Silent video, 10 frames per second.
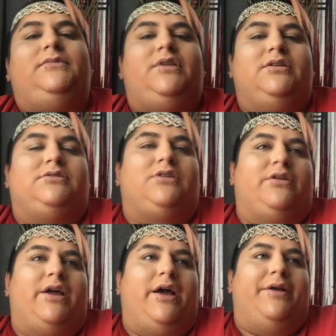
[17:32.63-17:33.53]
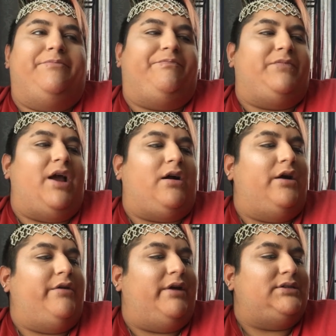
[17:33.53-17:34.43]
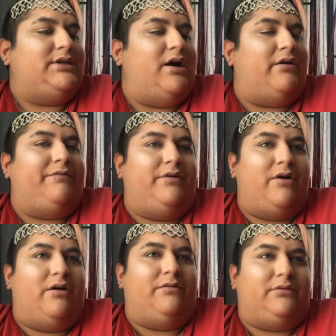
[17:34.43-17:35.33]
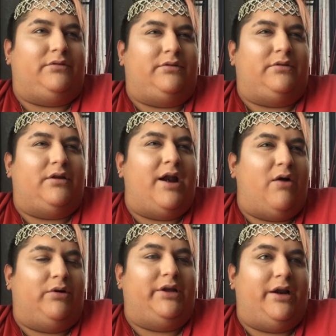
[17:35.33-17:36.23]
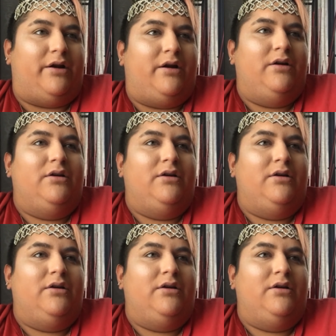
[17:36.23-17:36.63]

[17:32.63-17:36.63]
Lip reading: So then I call Uretzi out an hour later,